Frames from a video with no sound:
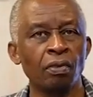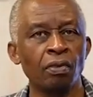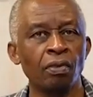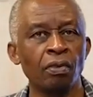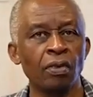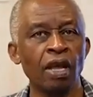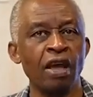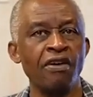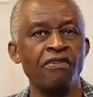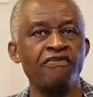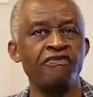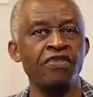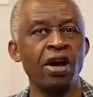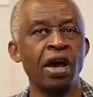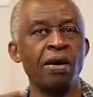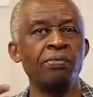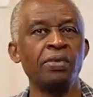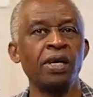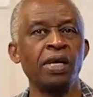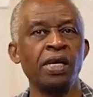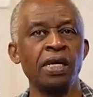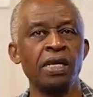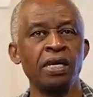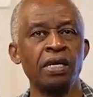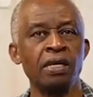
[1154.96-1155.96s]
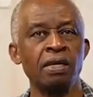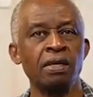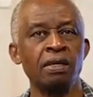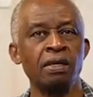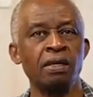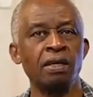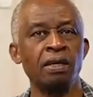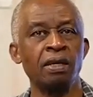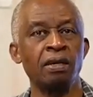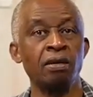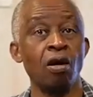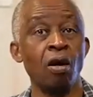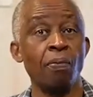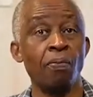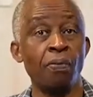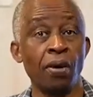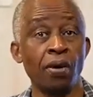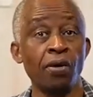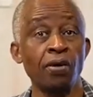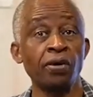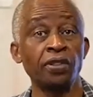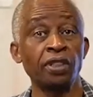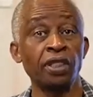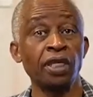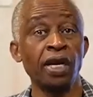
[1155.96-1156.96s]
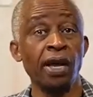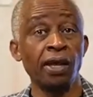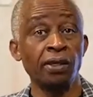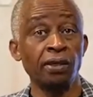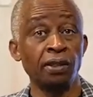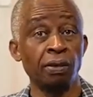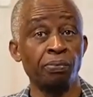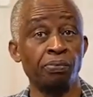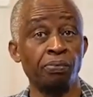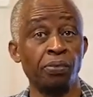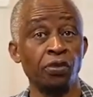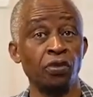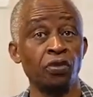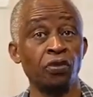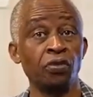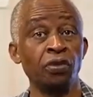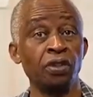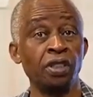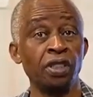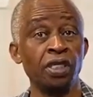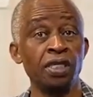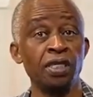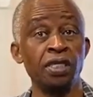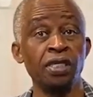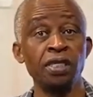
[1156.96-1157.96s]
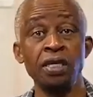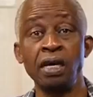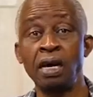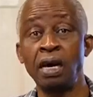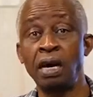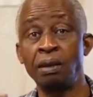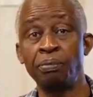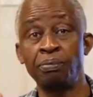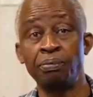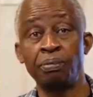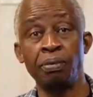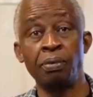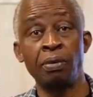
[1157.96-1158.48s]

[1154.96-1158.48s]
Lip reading: A family, the upper child, Apostle Didi and